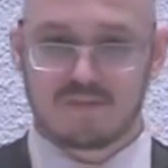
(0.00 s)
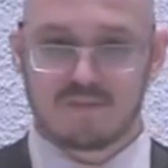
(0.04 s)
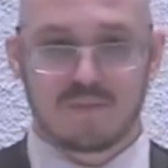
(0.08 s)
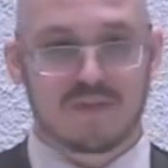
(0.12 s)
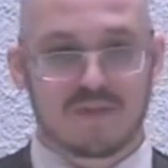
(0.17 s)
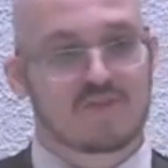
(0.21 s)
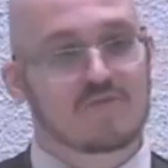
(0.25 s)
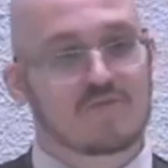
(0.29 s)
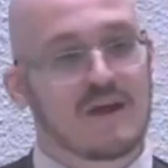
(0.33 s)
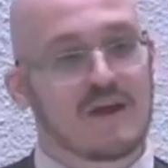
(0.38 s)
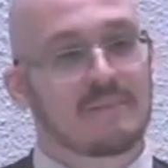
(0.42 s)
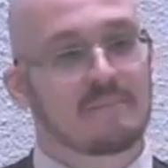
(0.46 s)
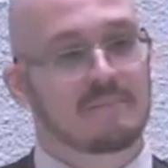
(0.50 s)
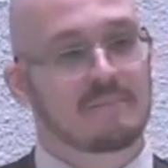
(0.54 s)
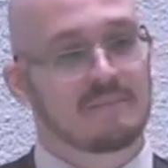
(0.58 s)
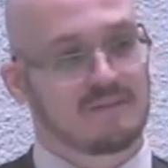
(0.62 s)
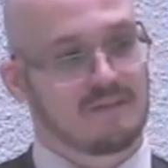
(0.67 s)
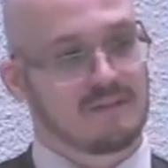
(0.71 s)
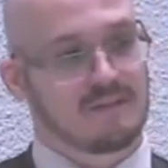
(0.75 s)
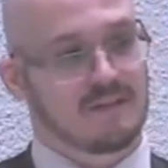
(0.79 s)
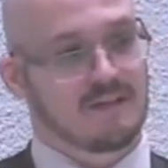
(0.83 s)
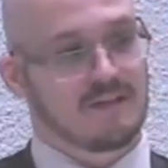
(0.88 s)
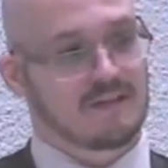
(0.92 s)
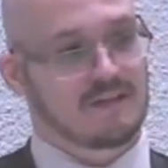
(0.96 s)
We
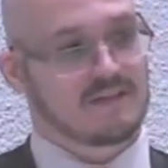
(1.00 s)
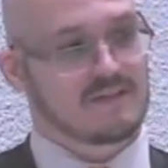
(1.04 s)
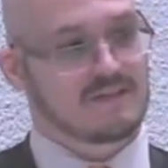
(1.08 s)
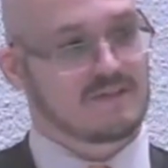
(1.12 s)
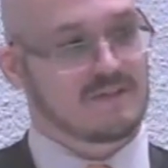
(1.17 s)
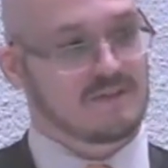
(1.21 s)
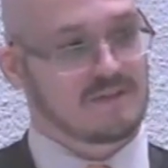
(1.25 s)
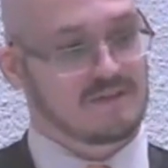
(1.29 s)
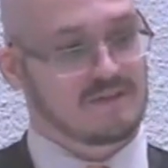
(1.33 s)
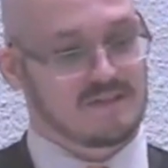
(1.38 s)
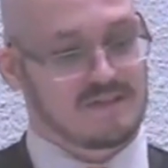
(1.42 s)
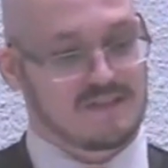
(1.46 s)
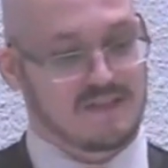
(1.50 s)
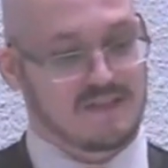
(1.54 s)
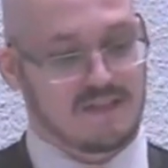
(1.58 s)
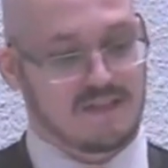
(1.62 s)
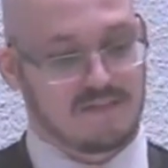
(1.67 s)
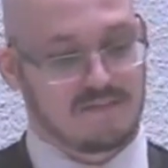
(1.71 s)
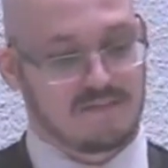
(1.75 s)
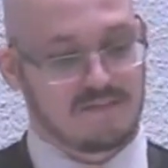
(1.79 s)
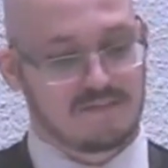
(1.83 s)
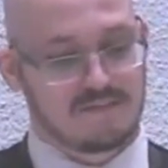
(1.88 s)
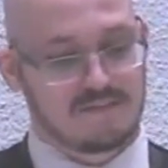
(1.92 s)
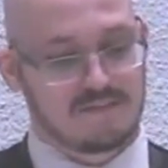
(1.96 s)
tremble in
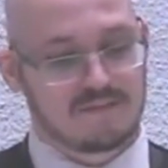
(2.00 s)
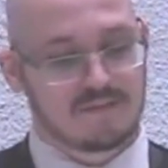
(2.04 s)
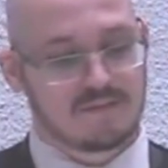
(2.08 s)
uncertainty.